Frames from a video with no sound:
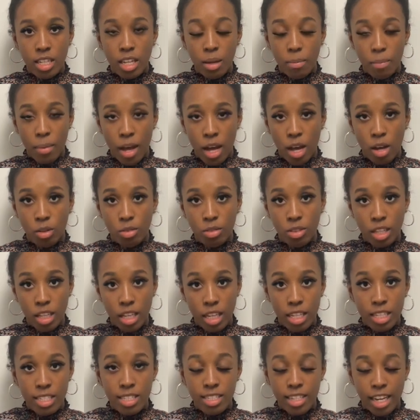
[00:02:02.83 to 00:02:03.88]
about the
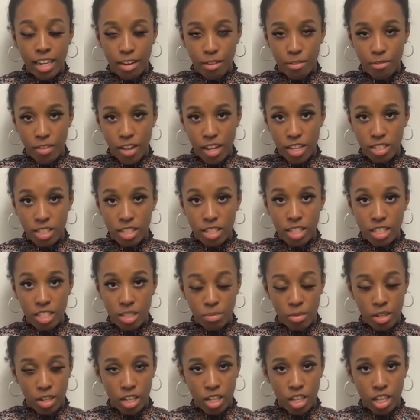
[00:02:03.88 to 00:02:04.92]
side effects of this
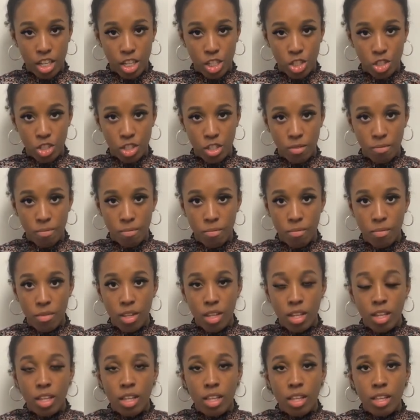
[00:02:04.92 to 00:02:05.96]
medication.
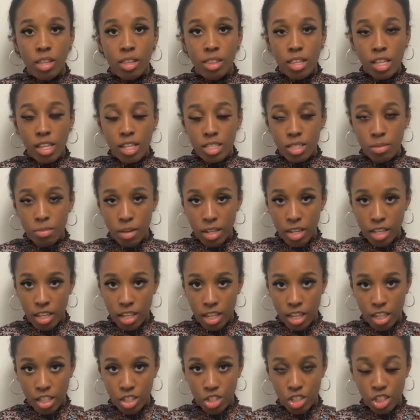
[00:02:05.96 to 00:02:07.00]
This
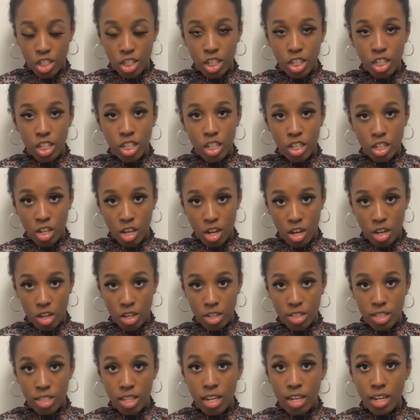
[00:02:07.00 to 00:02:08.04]
medication can
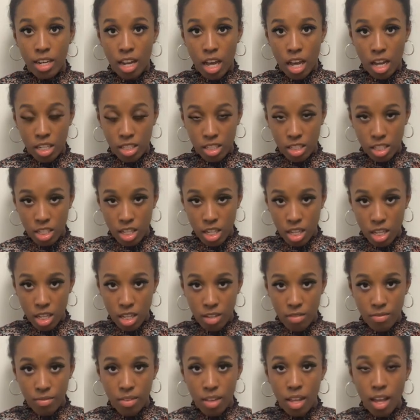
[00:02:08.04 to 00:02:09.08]
cause nausea,
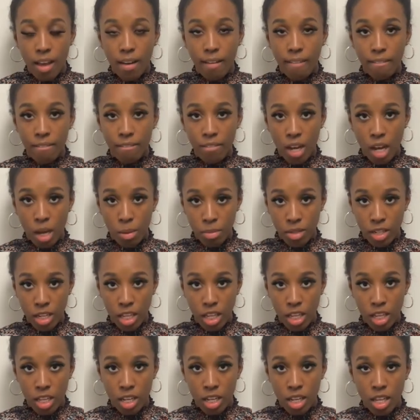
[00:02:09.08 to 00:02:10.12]

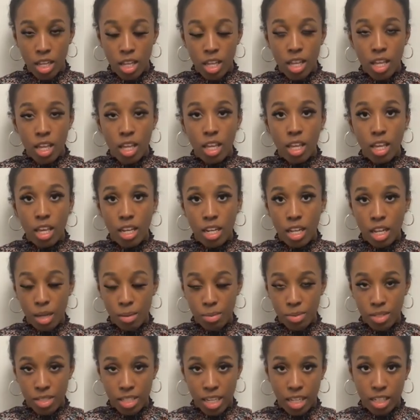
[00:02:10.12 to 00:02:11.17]
vomiting, and
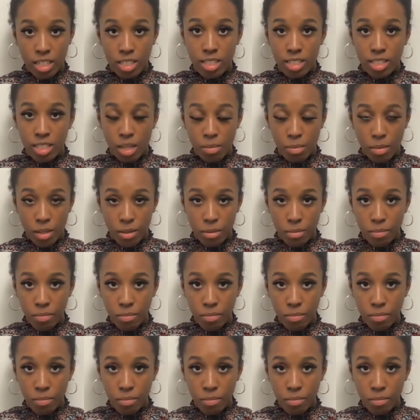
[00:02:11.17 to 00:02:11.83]
upset stomach.